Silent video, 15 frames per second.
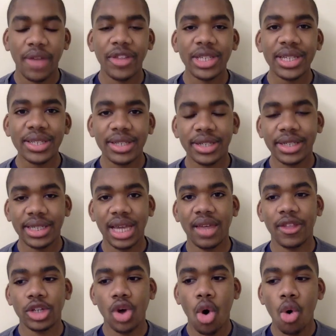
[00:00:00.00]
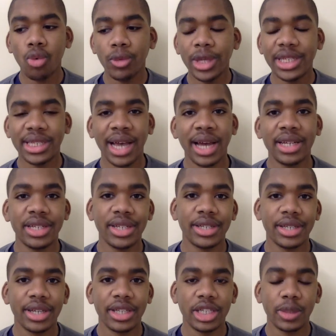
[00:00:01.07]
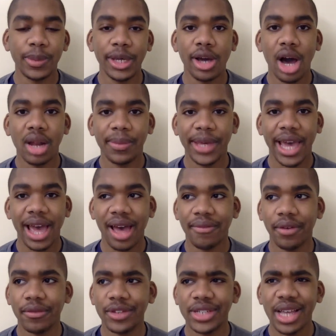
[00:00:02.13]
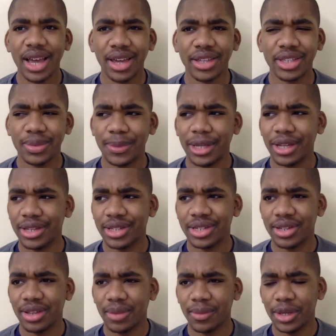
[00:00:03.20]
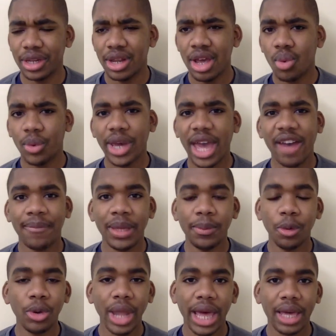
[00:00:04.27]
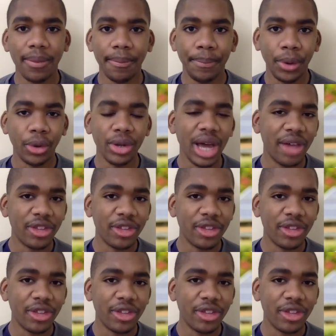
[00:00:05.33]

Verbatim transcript: And this isn't to say that only scientists can speak on behalf of science, because, I mean, we have people like Bill Nye